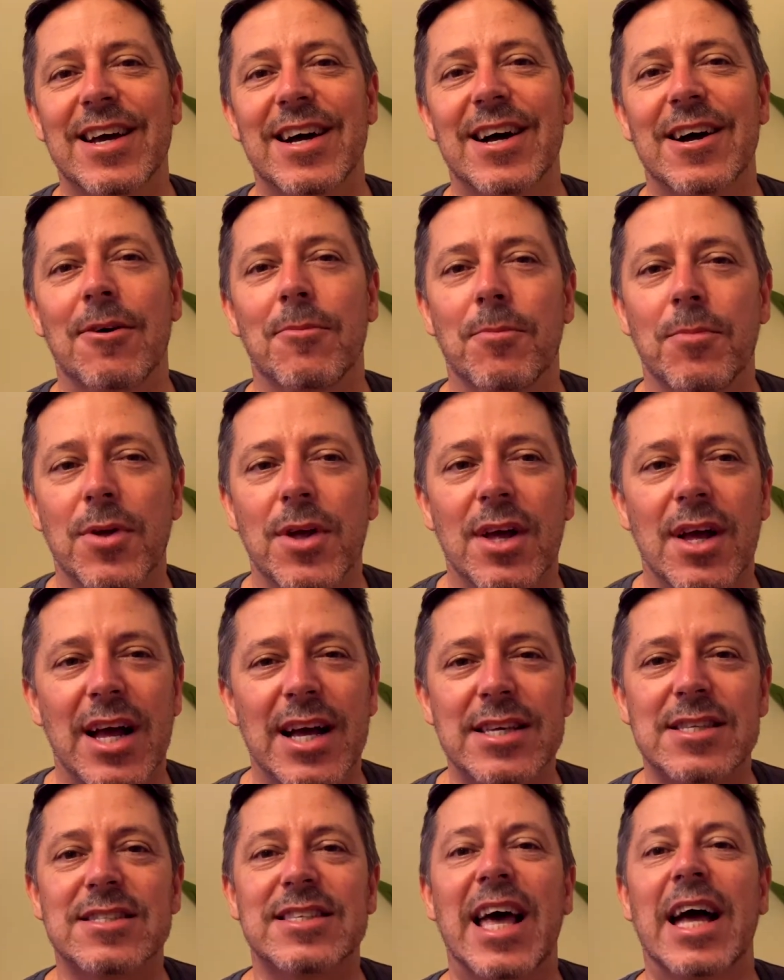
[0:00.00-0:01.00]
a
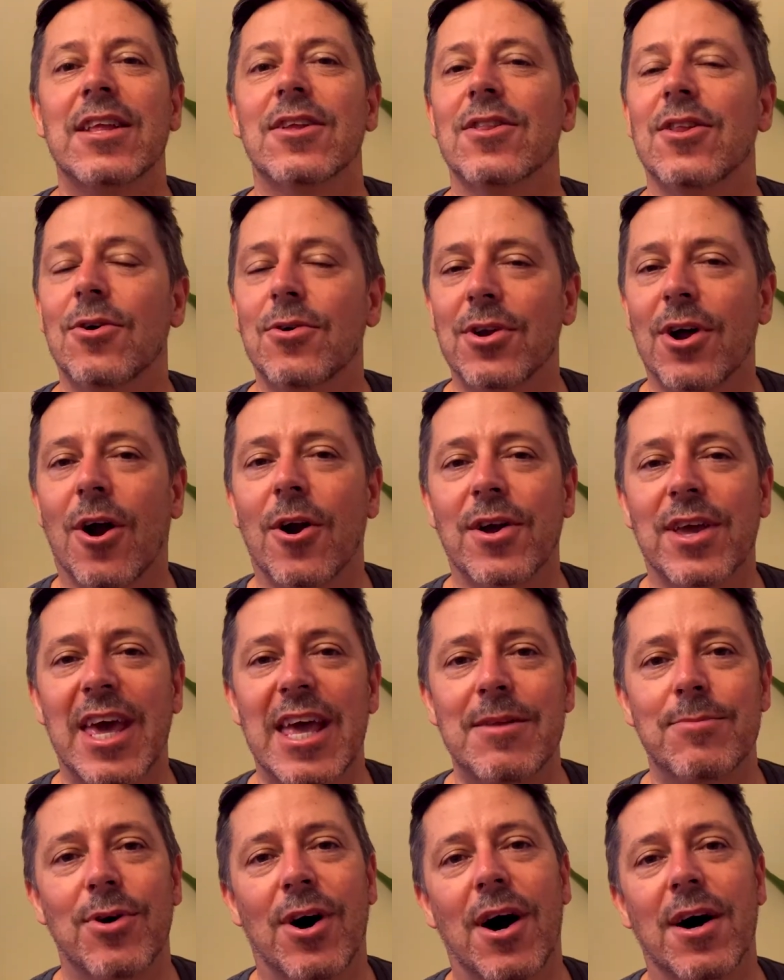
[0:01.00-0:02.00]
standalone
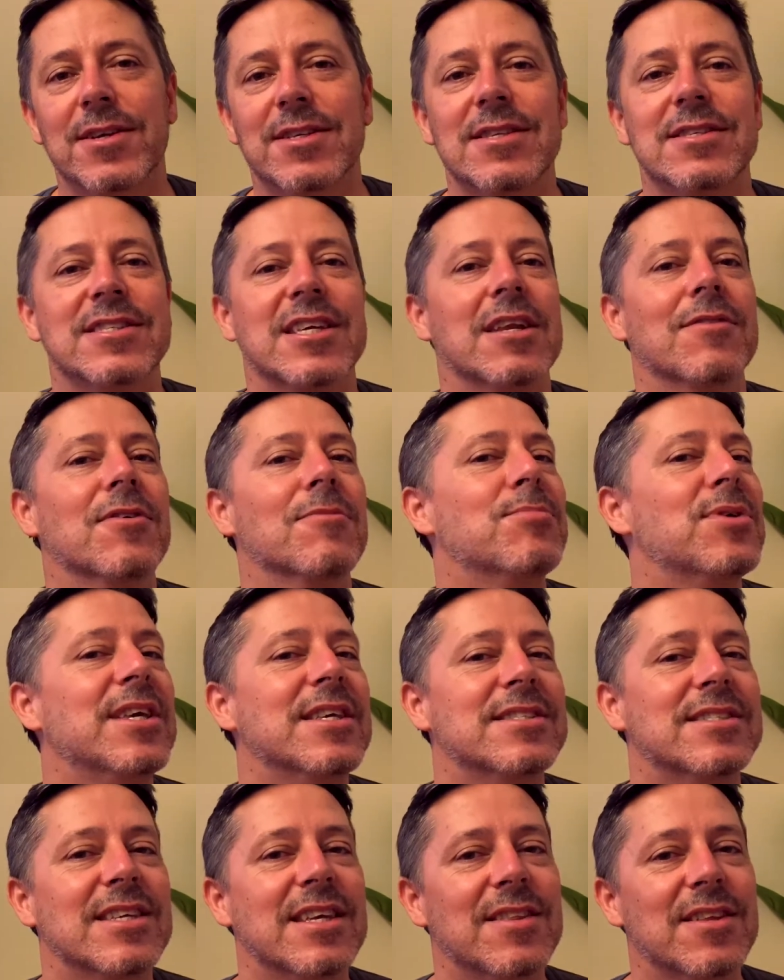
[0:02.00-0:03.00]
arcade box instead of a
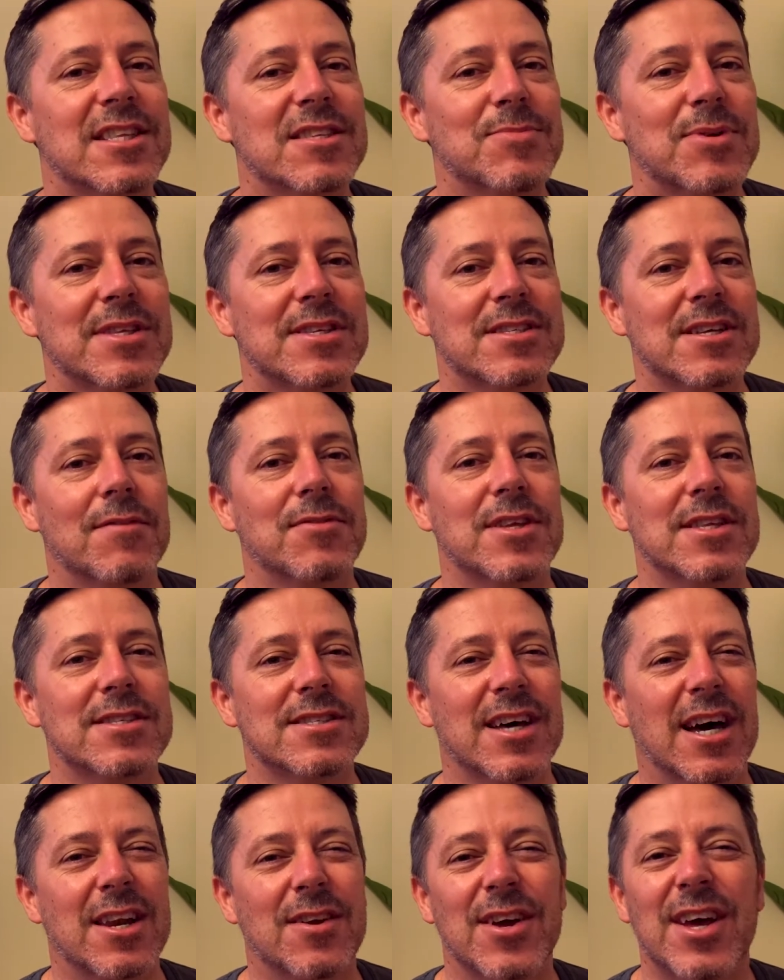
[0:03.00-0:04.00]
PC that's been stuffed
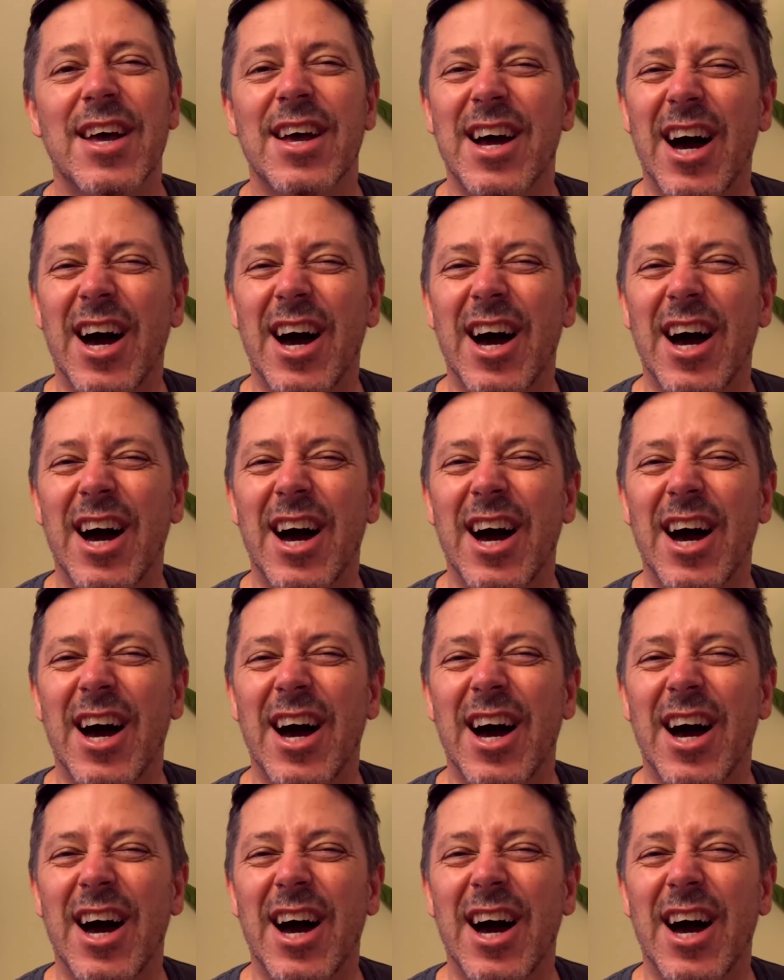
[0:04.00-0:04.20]
inside it.